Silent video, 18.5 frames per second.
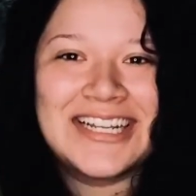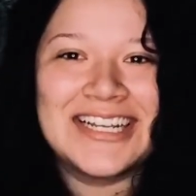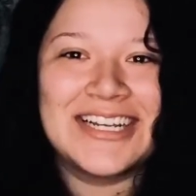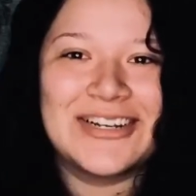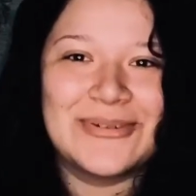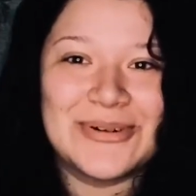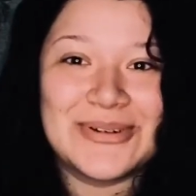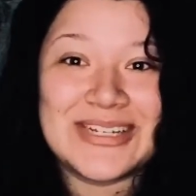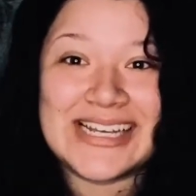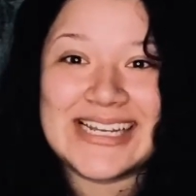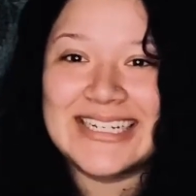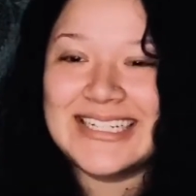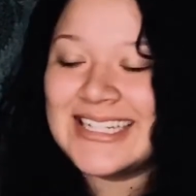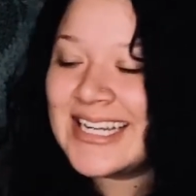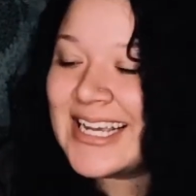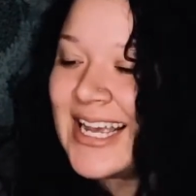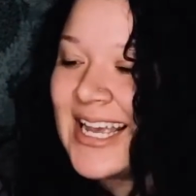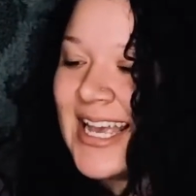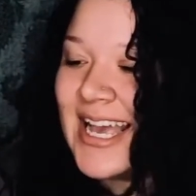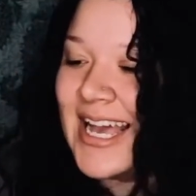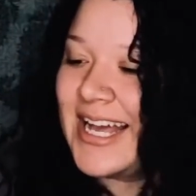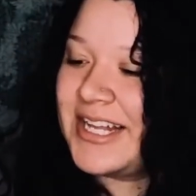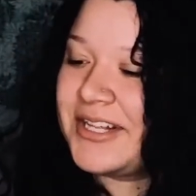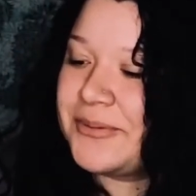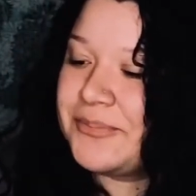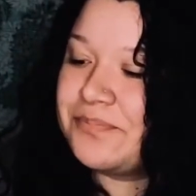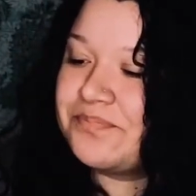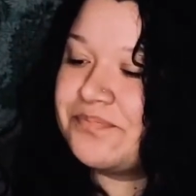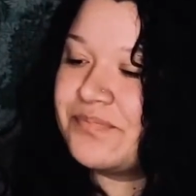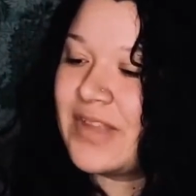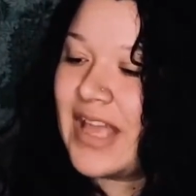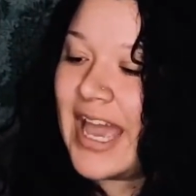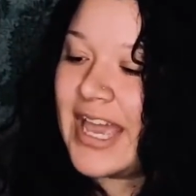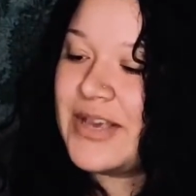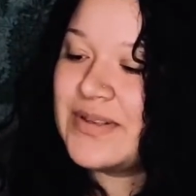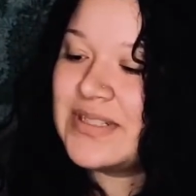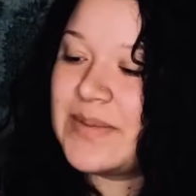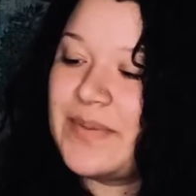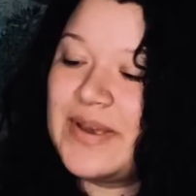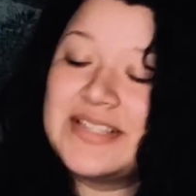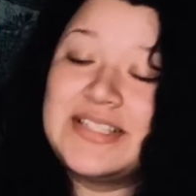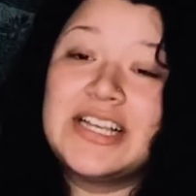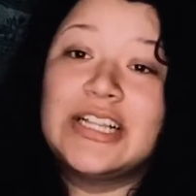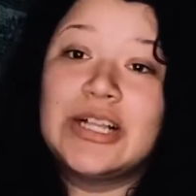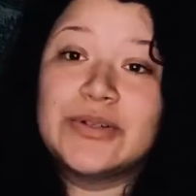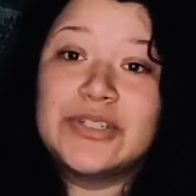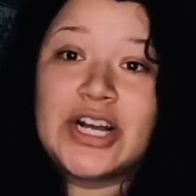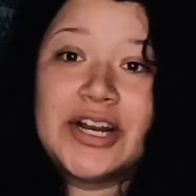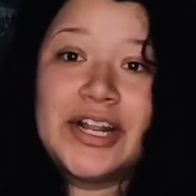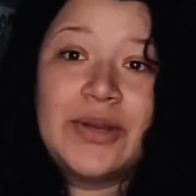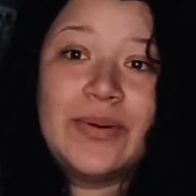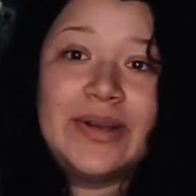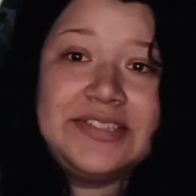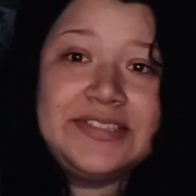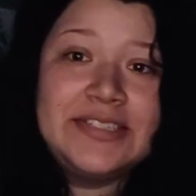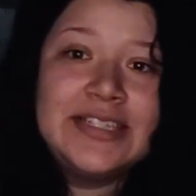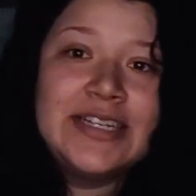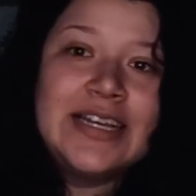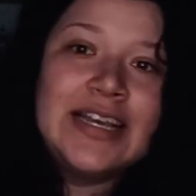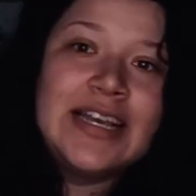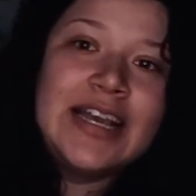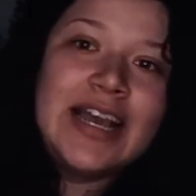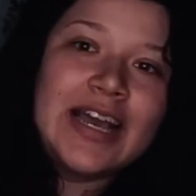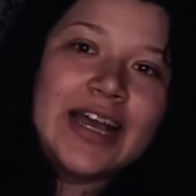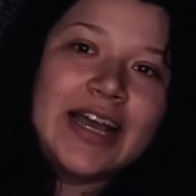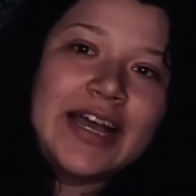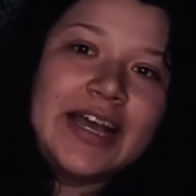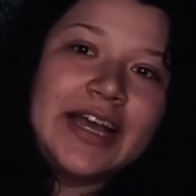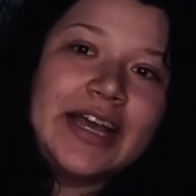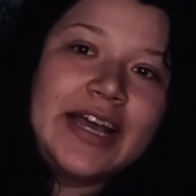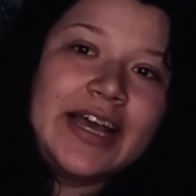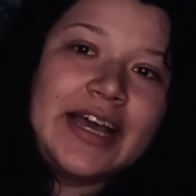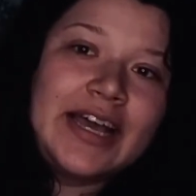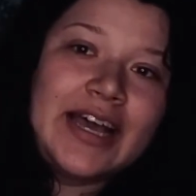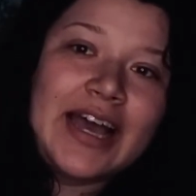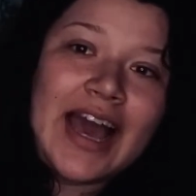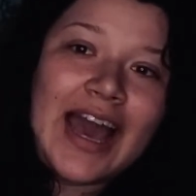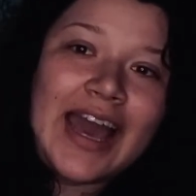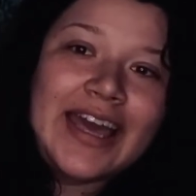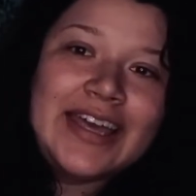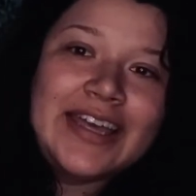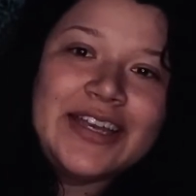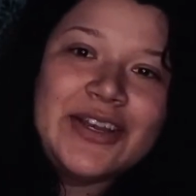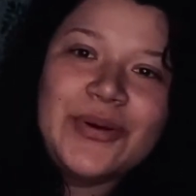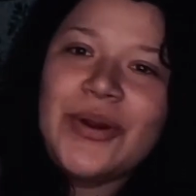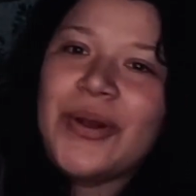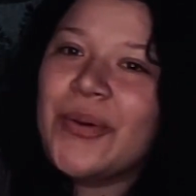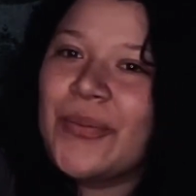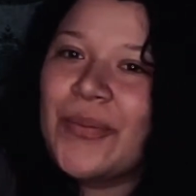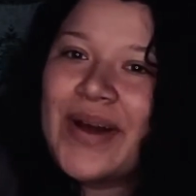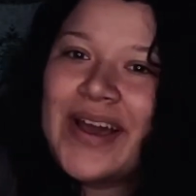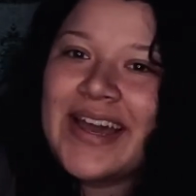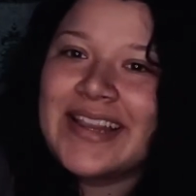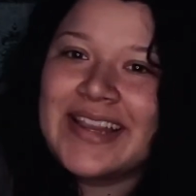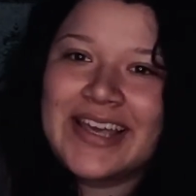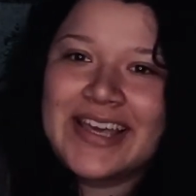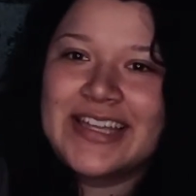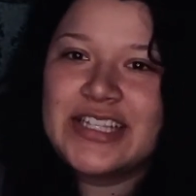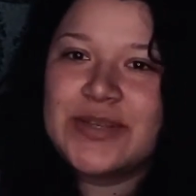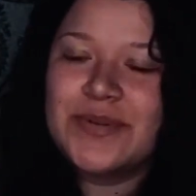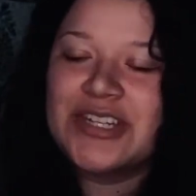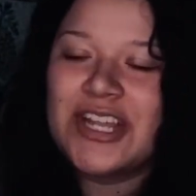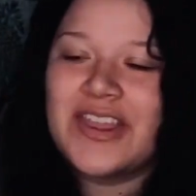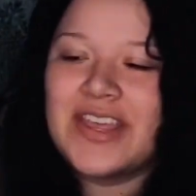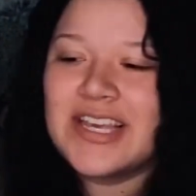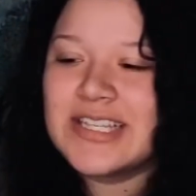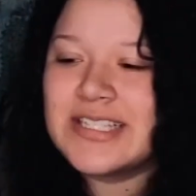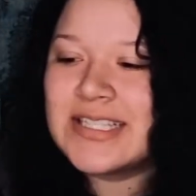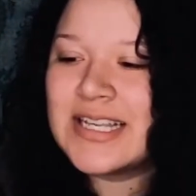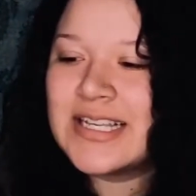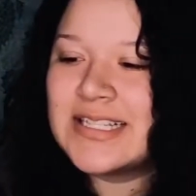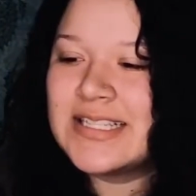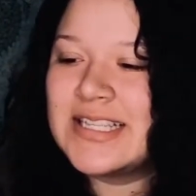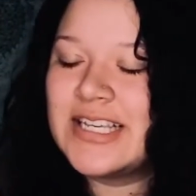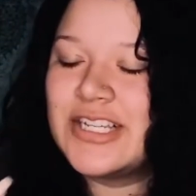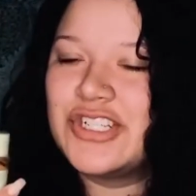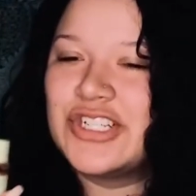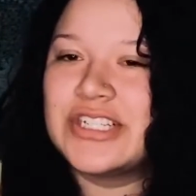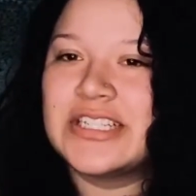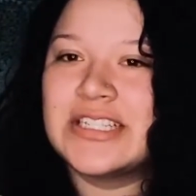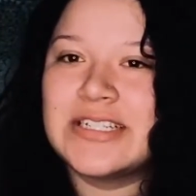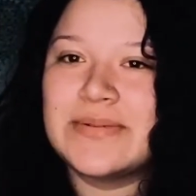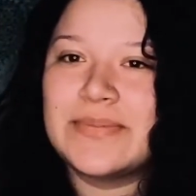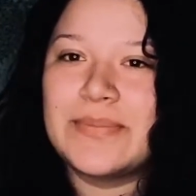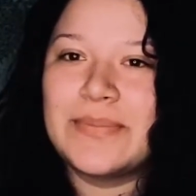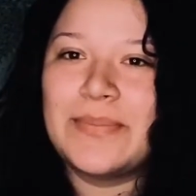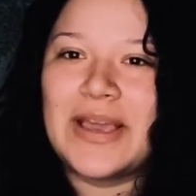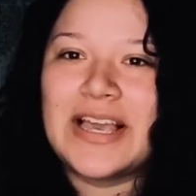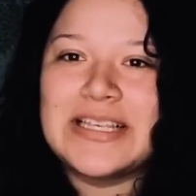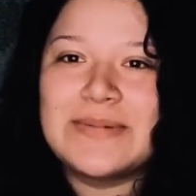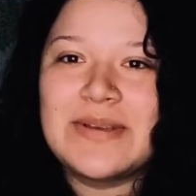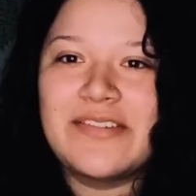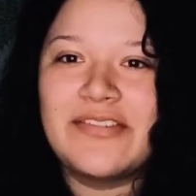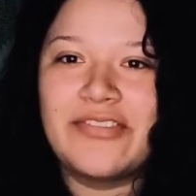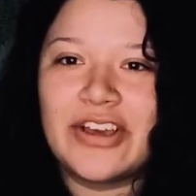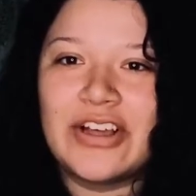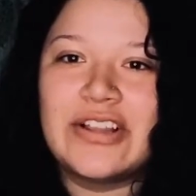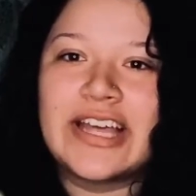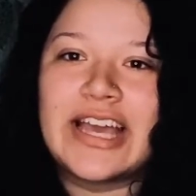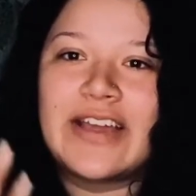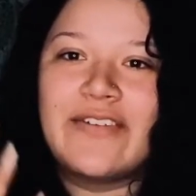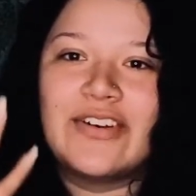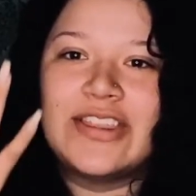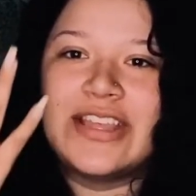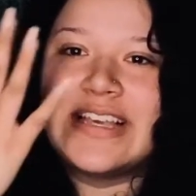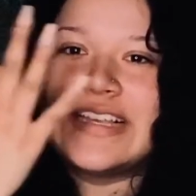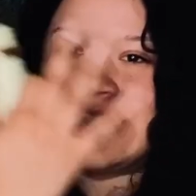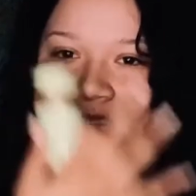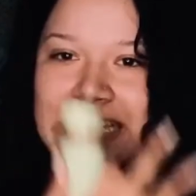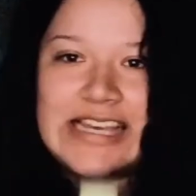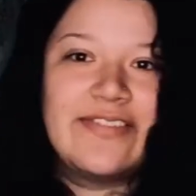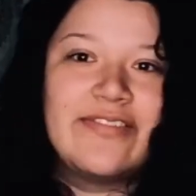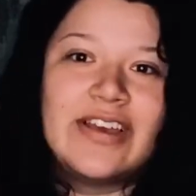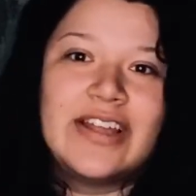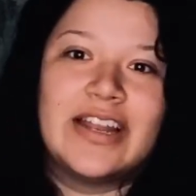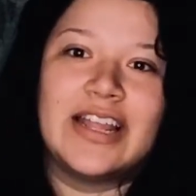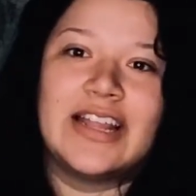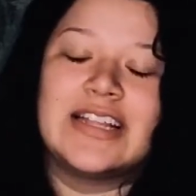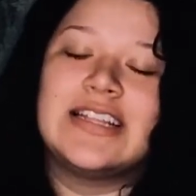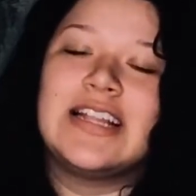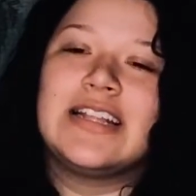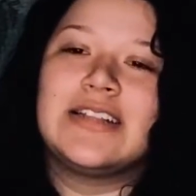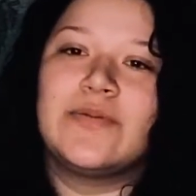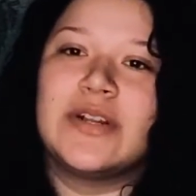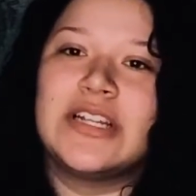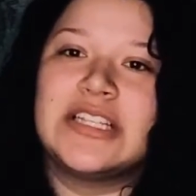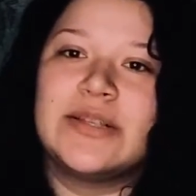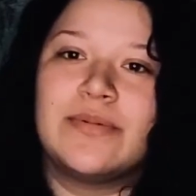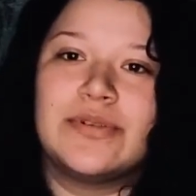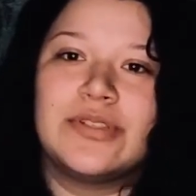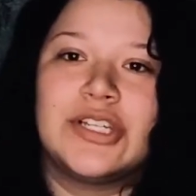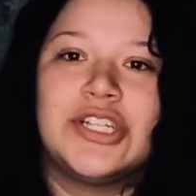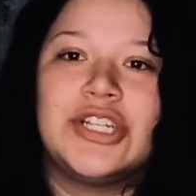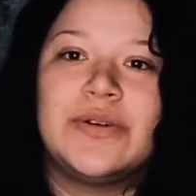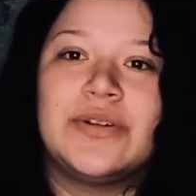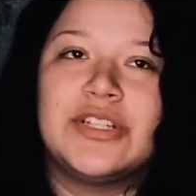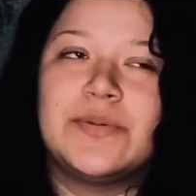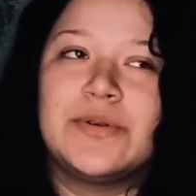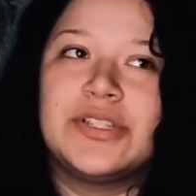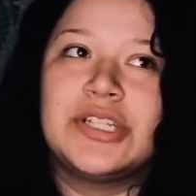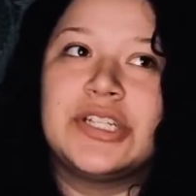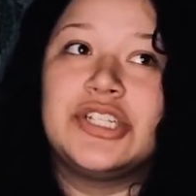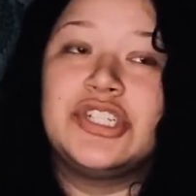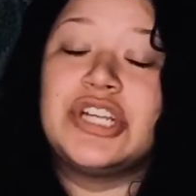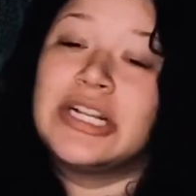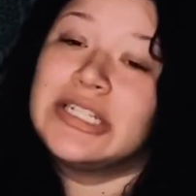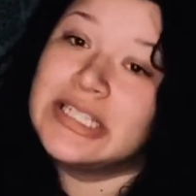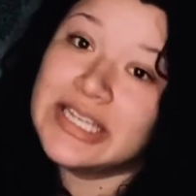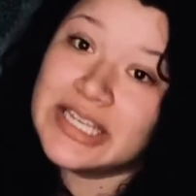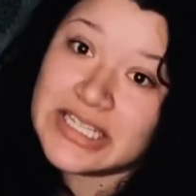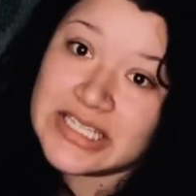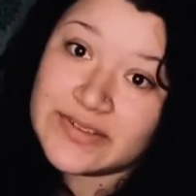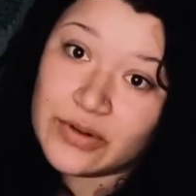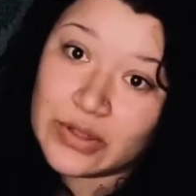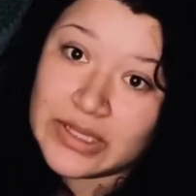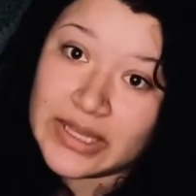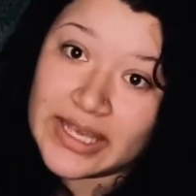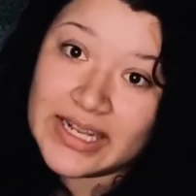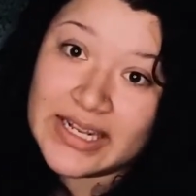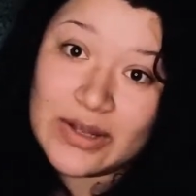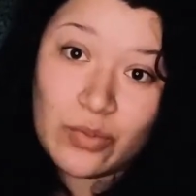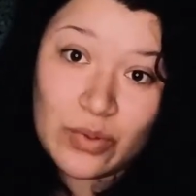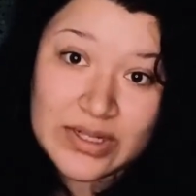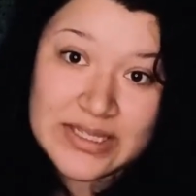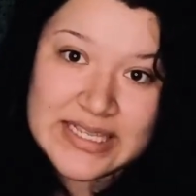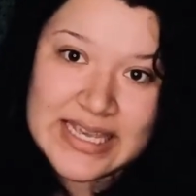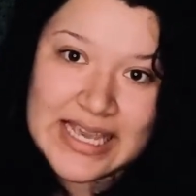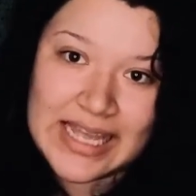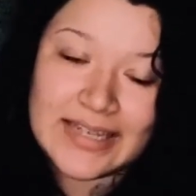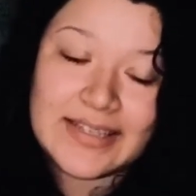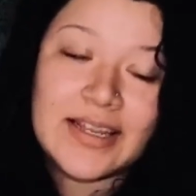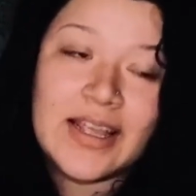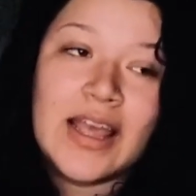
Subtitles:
routine. I use the Pixi Glow Tonic one. I don't know why I like it so much. I think it's because it just makes me feel like everything's even, and that's what it's supposed to do. It's supposed to gently exfoliate once again,